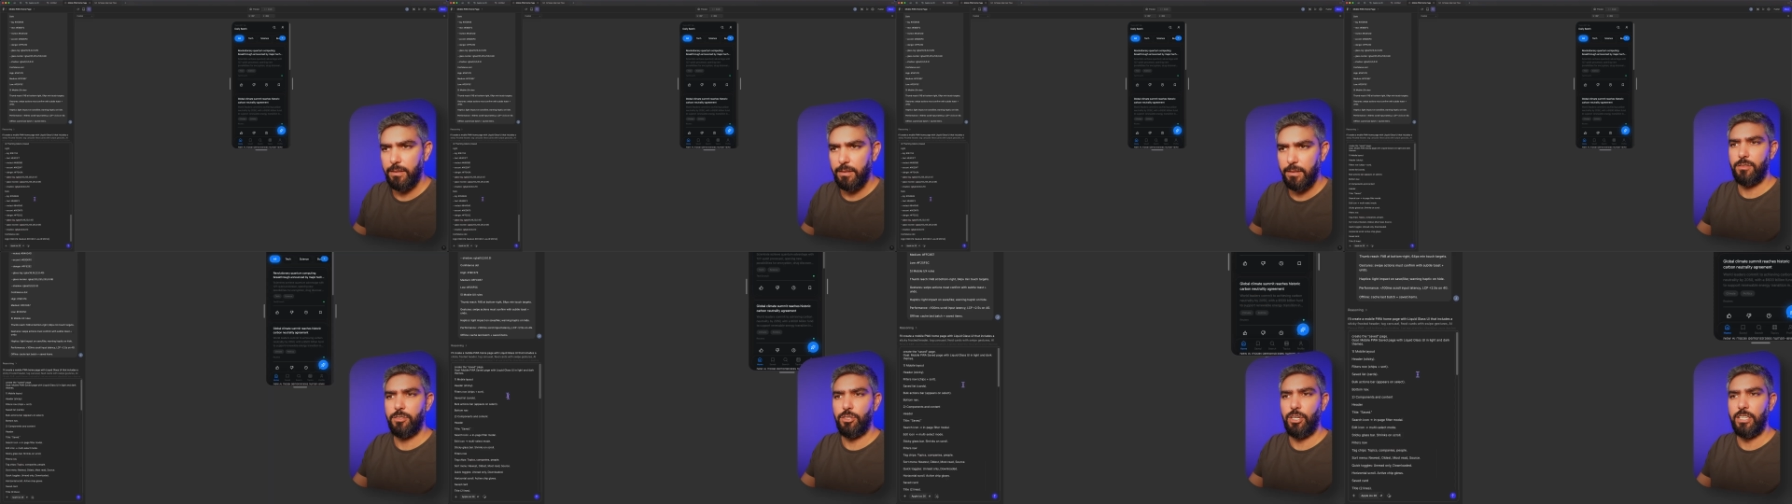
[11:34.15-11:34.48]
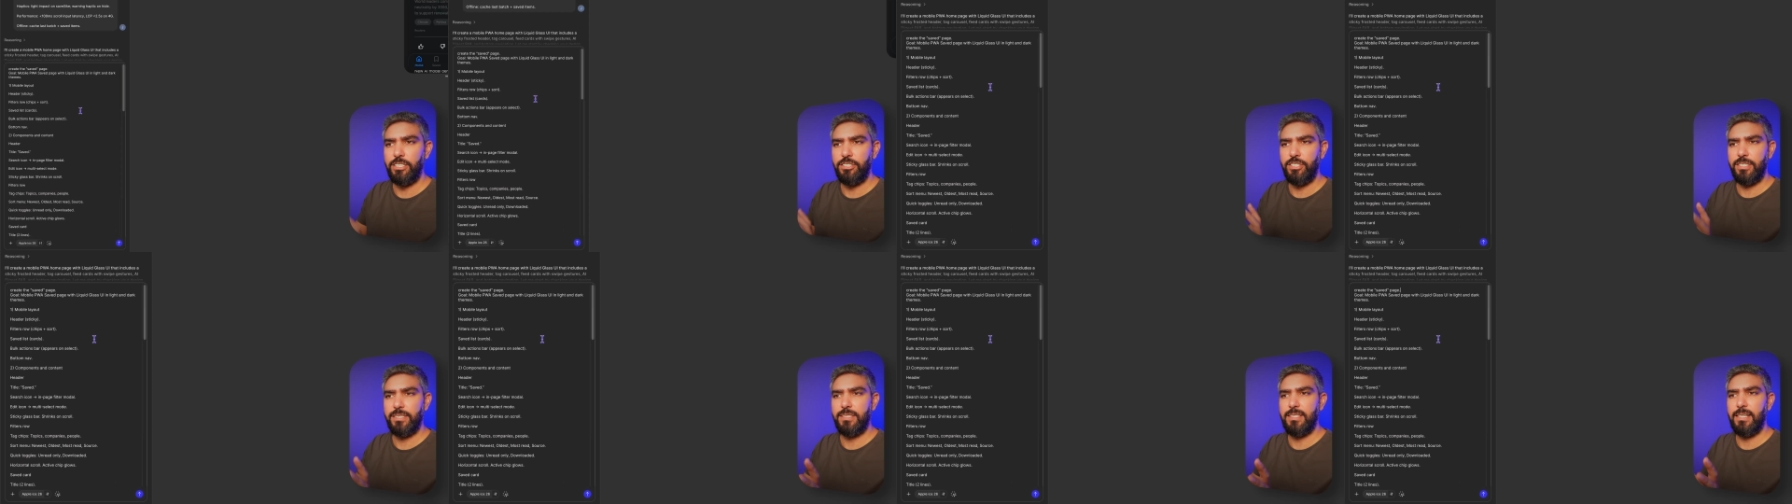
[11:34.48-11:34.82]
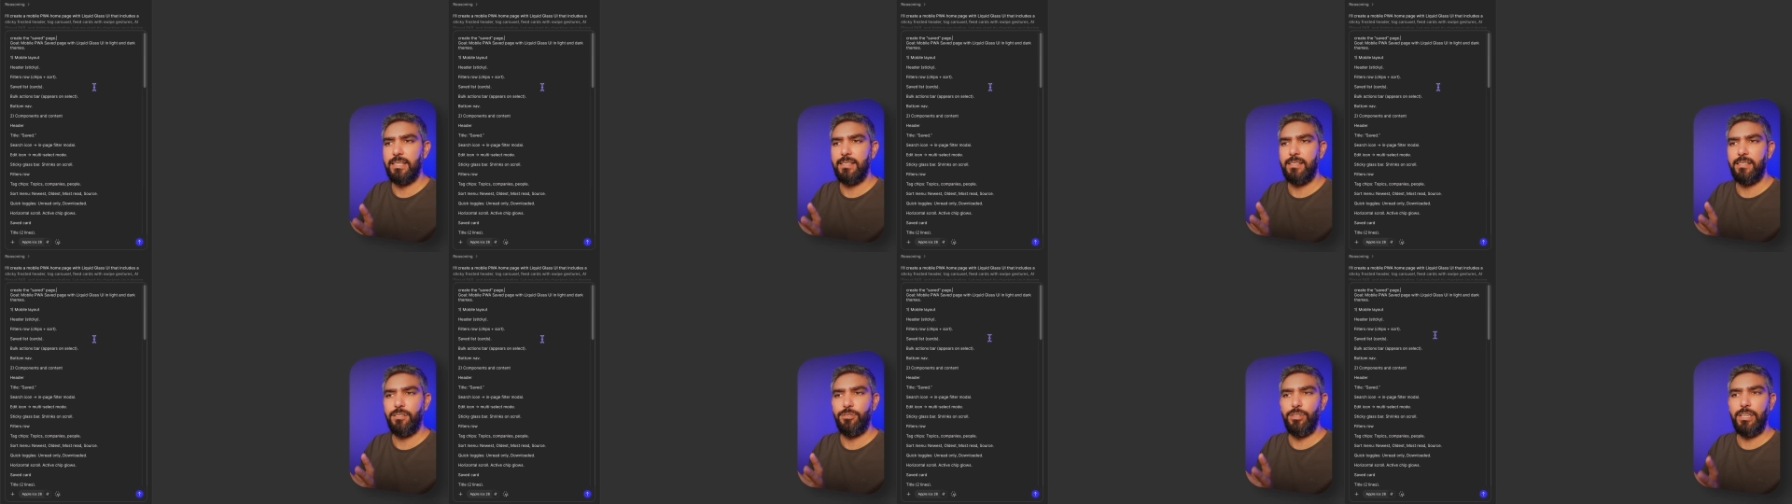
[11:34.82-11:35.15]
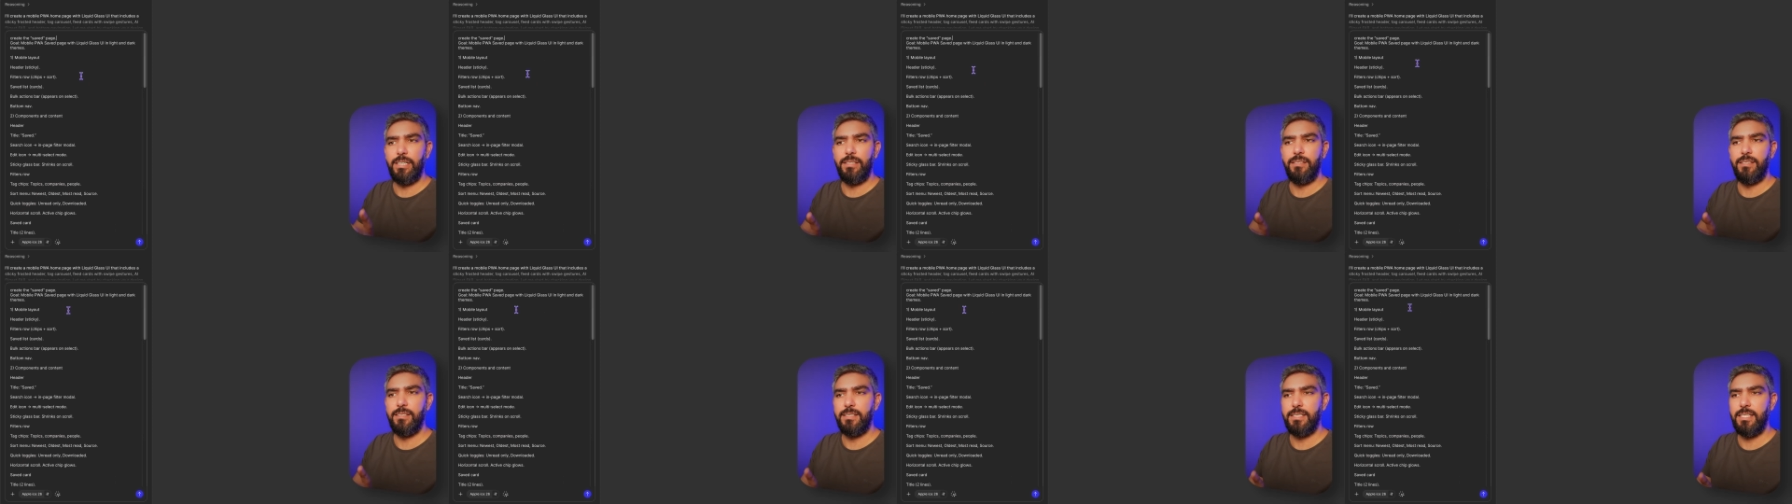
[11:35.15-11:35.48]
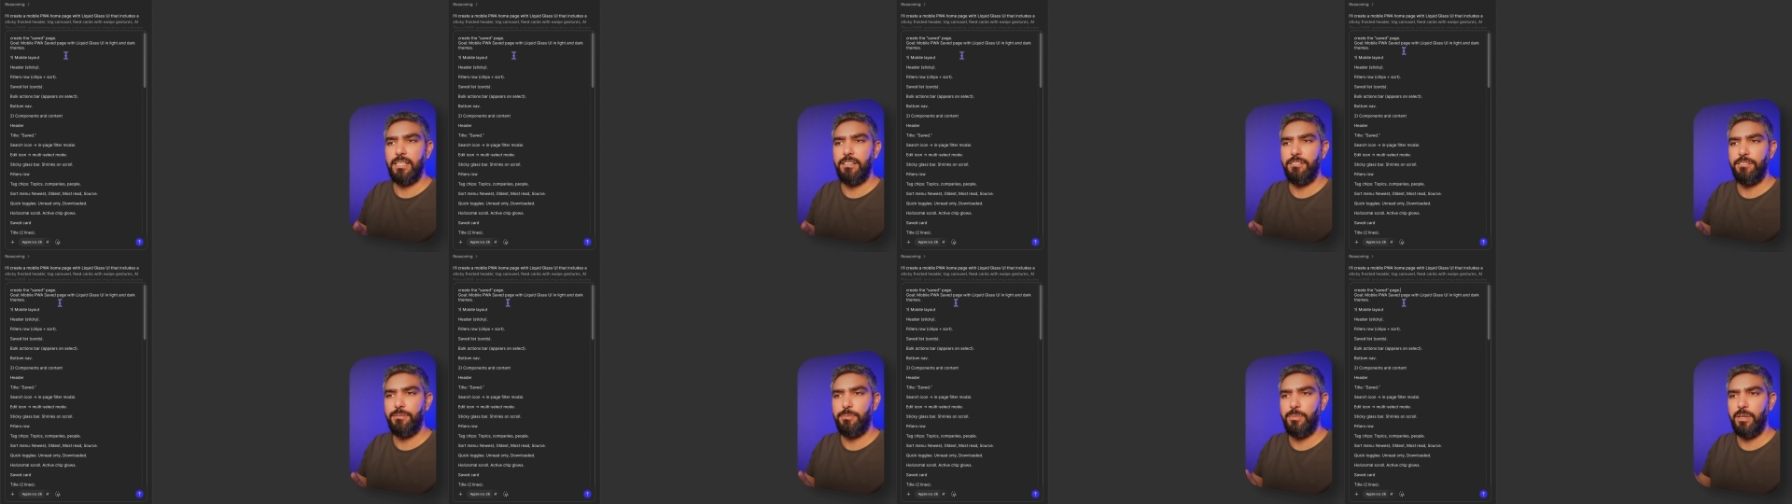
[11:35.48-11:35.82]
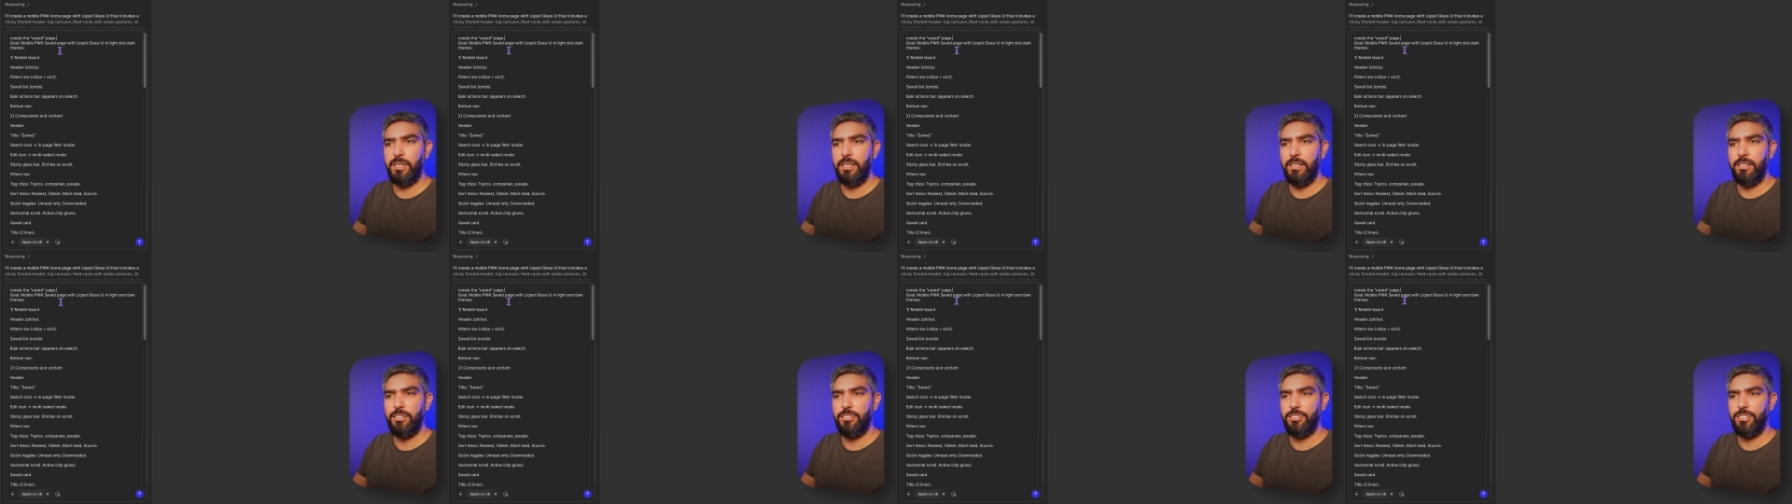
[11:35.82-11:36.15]
So I just said create the saved
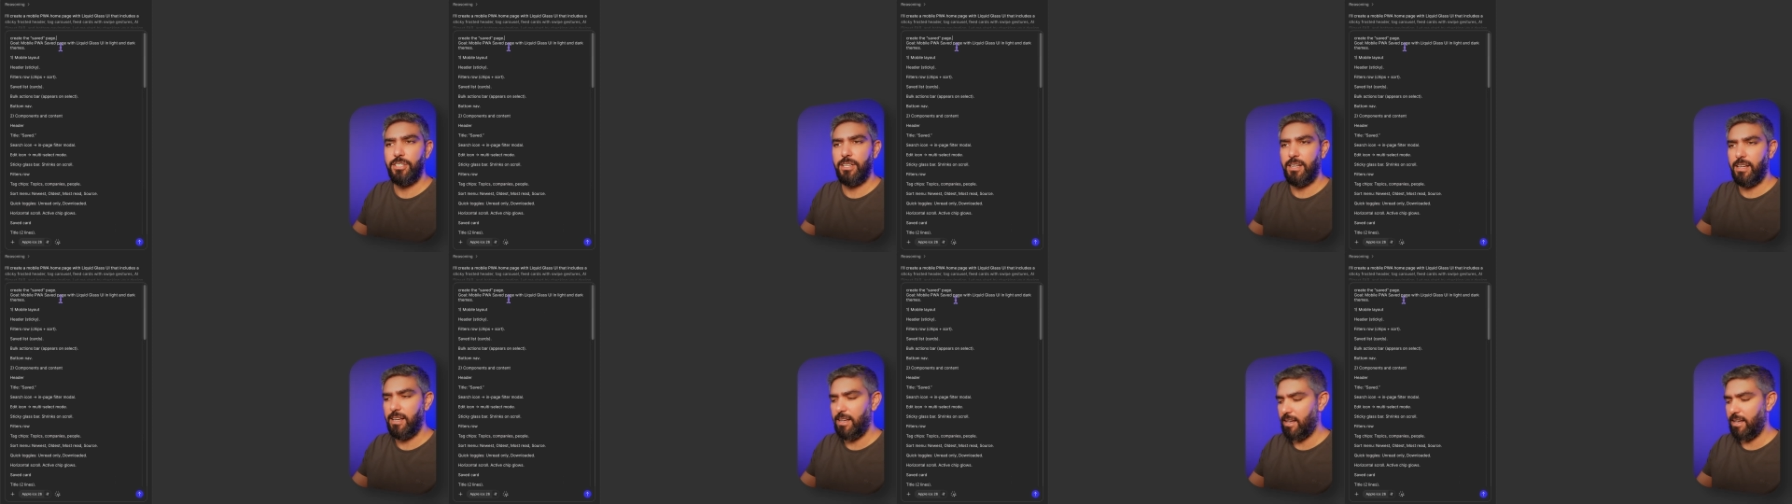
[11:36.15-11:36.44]
page